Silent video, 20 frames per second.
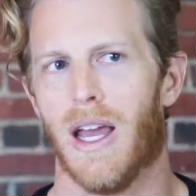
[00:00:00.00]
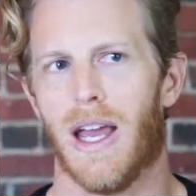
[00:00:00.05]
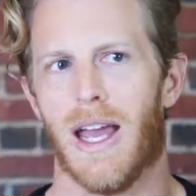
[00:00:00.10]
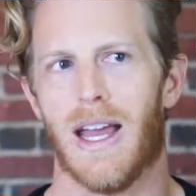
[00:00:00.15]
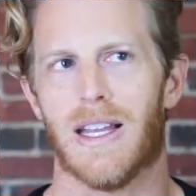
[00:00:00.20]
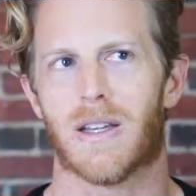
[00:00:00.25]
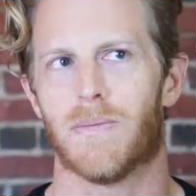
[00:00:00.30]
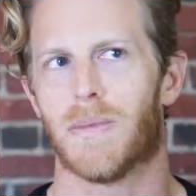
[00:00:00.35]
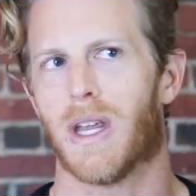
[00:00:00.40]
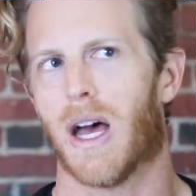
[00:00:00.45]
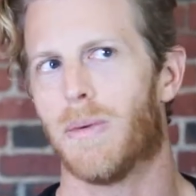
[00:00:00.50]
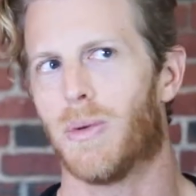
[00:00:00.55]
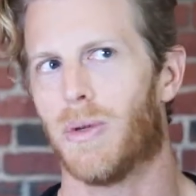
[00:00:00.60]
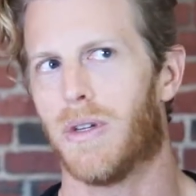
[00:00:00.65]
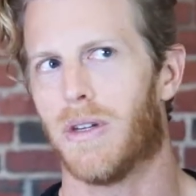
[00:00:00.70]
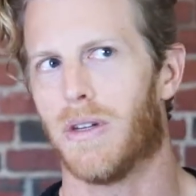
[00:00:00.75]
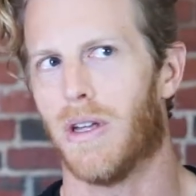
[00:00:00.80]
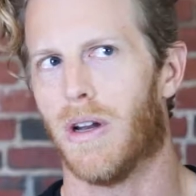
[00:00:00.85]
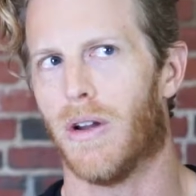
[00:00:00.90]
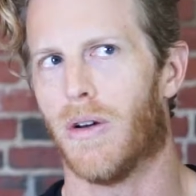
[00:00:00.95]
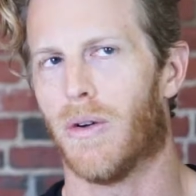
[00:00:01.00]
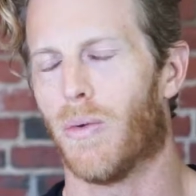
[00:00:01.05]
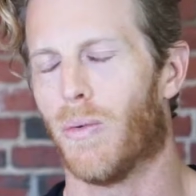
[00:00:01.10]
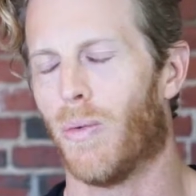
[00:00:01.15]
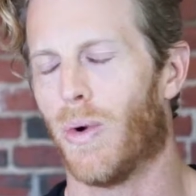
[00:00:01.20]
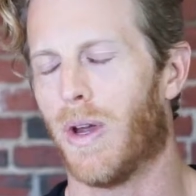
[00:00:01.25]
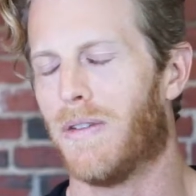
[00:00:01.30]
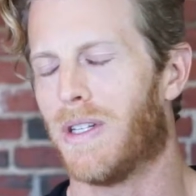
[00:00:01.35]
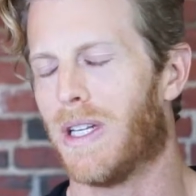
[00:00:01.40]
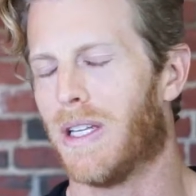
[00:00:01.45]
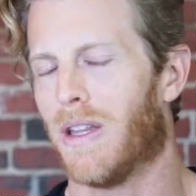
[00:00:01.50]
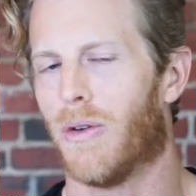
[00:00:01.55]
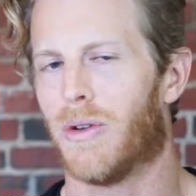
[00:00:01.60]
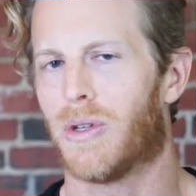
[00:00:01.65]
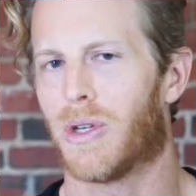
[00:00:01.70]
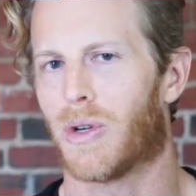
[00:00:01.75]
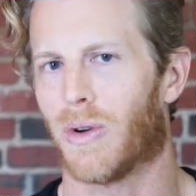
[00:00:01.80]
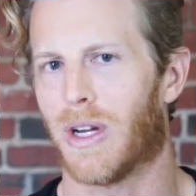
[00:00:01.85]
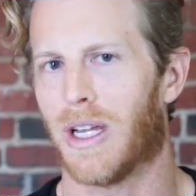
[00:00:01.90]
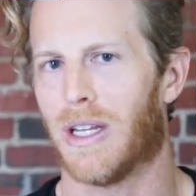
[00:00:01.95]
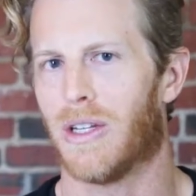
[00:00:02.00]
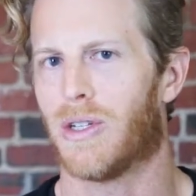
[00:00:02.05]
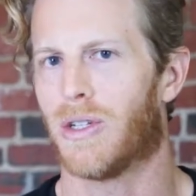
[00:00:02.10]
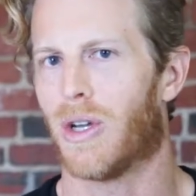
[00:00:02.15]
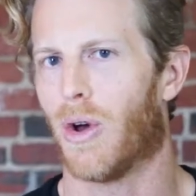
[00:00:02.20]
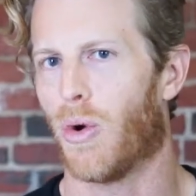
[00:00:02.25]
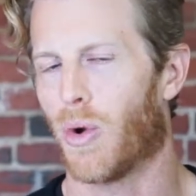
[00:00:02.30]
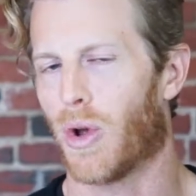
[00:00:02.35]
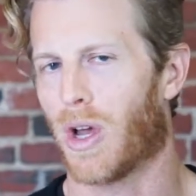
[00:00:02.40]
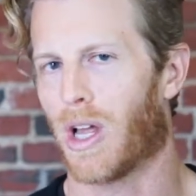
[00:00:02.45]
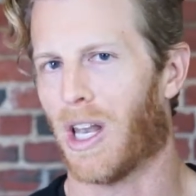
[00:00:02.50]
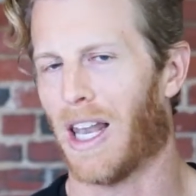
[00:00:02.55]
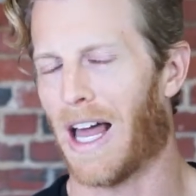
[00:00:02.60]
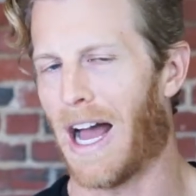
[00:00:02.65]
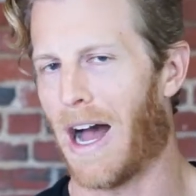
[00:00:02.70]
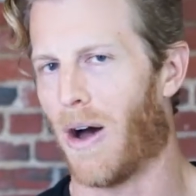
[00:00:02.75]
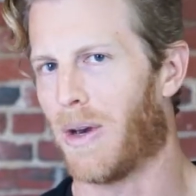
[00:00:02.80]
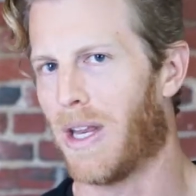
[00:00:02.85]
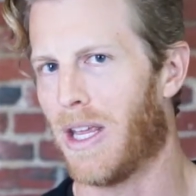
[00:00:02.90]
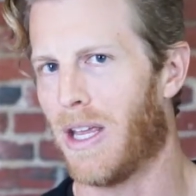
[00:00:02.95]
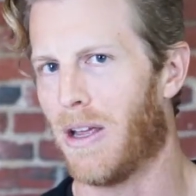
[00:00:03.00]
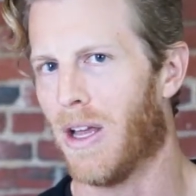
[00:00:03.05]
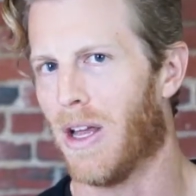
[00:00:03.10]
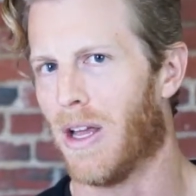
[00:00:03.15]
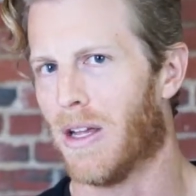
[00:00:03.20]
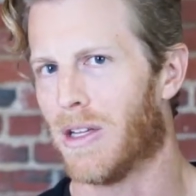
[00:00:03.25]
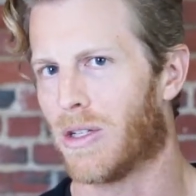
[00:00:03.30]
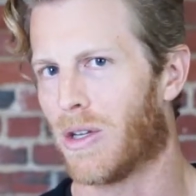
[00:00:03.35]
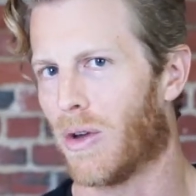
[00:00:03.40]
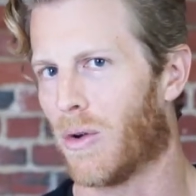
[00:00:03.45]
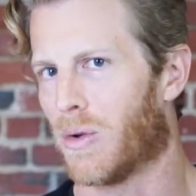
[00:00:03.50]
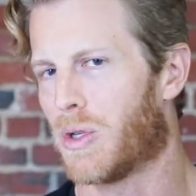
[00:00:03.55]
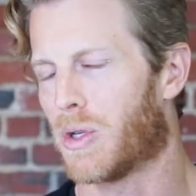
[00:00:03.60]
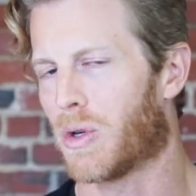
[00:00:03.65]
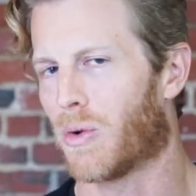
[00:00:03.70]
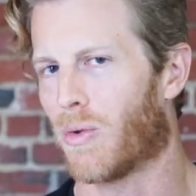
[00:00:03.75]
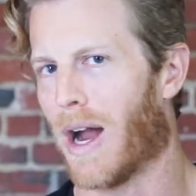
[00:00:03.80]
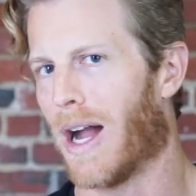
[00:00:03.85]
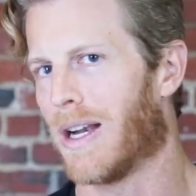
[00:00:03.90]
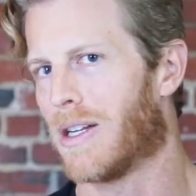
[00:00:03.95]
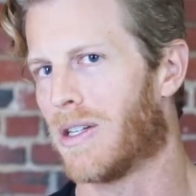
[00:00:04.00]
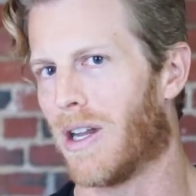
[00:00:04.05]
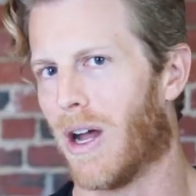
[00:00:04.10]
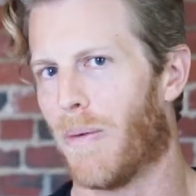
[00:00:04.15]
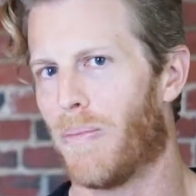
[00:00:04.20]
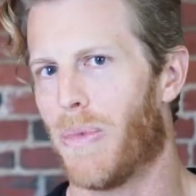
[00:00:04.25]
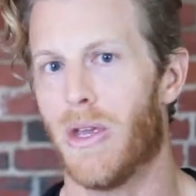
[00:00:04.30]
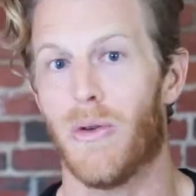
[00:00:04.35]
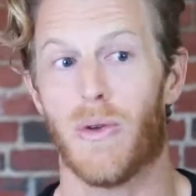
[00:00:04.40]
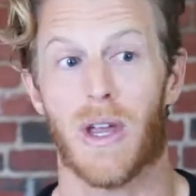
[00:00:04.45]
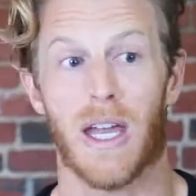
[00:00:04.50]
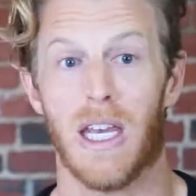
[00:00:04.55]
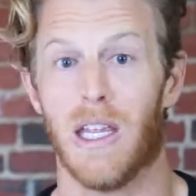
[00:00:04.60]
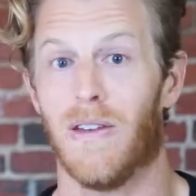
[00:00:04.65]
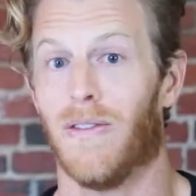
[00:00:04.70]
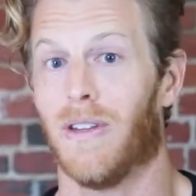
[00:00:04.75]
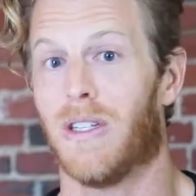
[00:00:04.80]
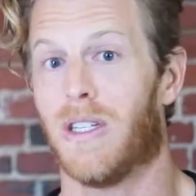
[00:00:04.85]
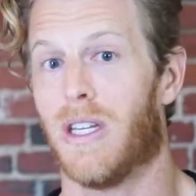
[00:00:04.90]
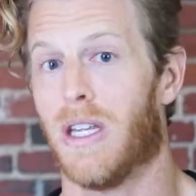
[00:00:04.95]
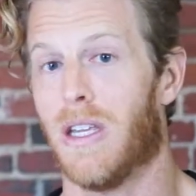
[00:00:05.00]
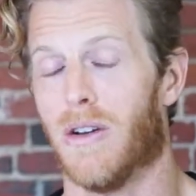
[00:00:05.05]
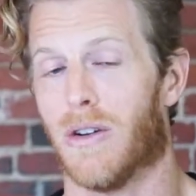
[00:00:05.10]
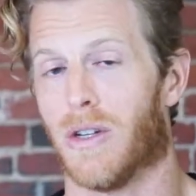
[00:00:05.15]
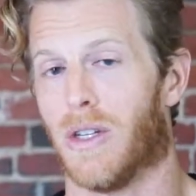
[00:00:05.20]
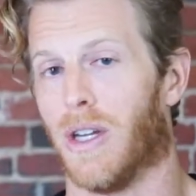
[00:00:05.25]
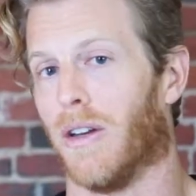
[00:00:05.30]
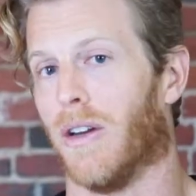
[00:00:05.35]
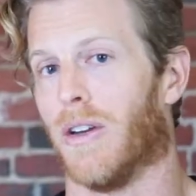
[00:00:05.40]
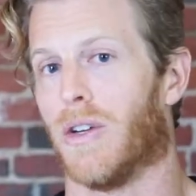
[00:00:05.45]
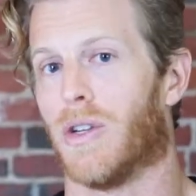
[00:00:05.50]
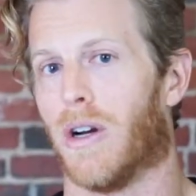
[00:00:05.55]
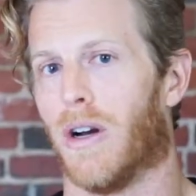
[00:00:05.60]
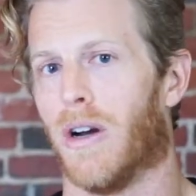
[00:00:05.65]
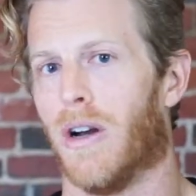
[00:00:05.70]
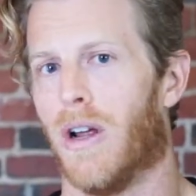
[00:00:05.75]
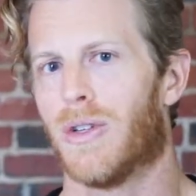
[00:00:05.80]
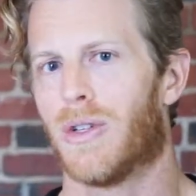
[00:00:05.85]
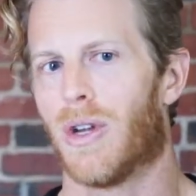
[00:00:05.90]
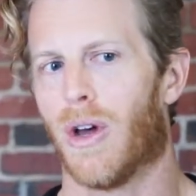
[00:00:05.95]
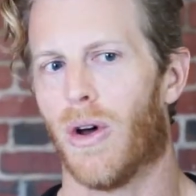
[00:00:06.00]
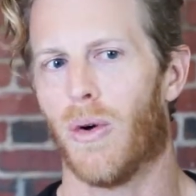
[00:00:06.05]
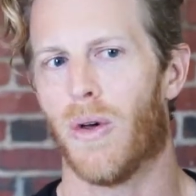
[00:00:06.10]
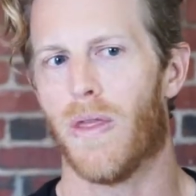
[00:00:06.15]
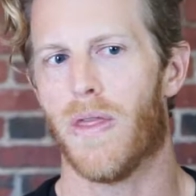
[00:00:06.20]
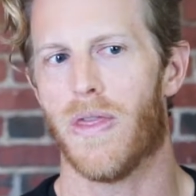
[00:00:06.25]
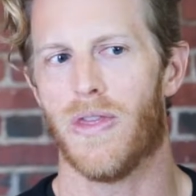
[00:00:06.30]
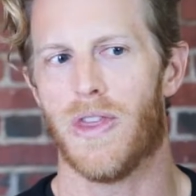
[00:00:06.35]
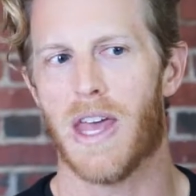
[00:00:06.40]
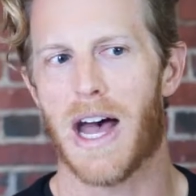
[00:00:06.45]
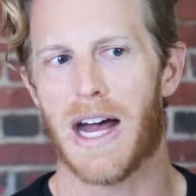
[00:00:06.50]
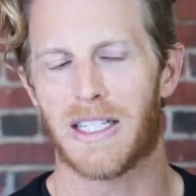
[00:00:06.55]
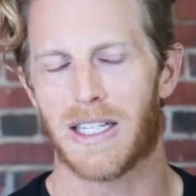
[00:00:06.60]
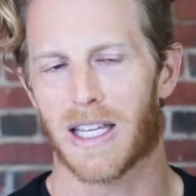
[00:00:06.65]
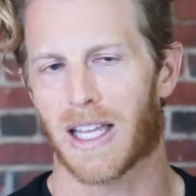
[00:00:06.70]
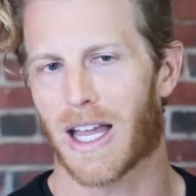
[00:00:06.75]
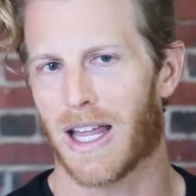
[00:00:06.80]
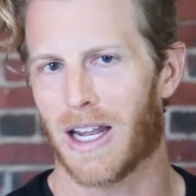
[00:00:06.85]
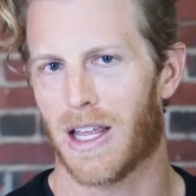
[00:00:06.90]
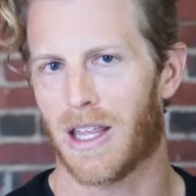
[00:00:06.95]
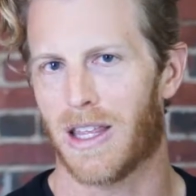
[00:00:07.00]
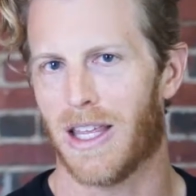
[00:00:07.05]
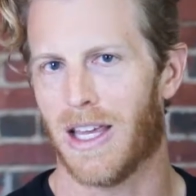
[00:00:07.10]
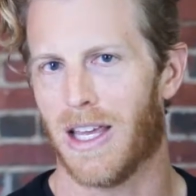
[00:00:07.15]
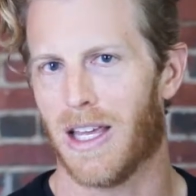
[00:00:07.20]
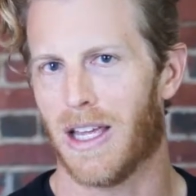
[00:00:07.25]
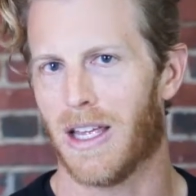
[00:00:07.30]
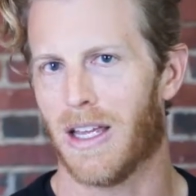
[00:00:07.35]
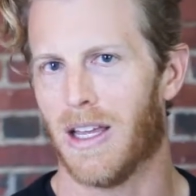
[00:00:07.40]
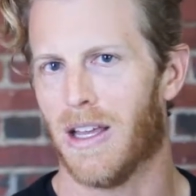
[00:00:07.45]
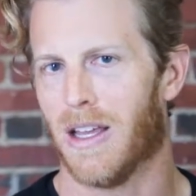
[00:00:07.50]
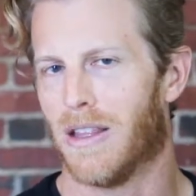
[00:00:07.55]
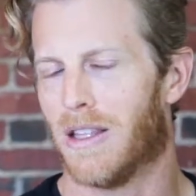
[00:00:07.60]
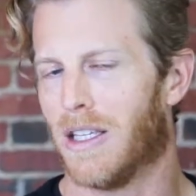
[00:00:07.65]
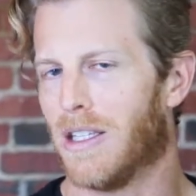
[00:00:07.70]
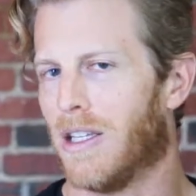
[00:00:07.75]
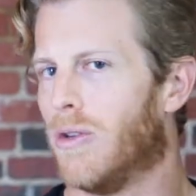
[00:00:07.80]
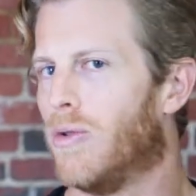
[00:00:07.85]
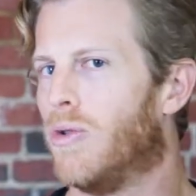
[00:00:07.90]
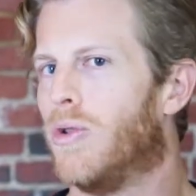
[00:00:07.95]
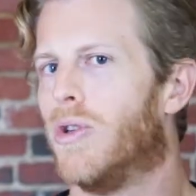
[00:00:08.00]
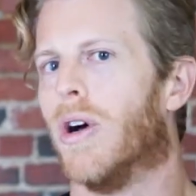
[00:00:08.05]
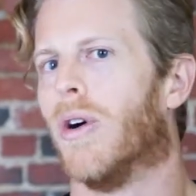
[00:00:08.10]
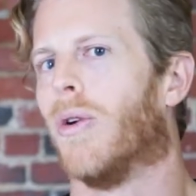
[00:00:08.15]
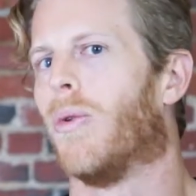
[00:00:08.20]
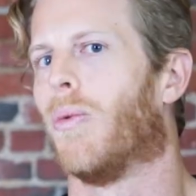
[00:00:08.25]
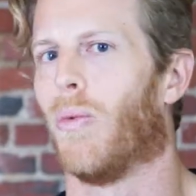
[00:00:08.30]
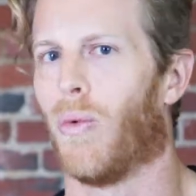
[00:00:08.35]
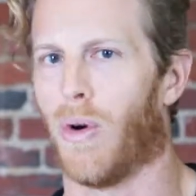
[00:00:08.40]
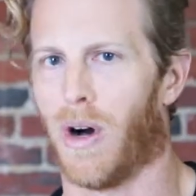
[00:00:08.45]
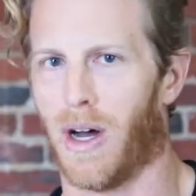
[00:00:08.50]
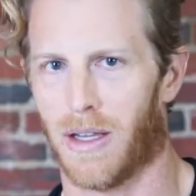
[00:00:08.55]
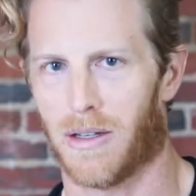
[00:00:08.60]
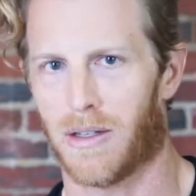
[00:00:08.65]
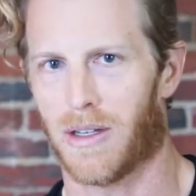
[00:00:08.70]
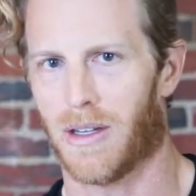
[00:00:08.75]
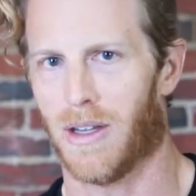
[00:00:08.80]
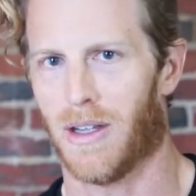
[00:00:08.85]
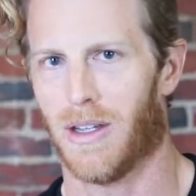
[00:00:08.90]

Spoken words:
And sometimes, we've seen those screens so cloudy, so scratched up that you can't even see your signature. So that's the kind of thing that you don't want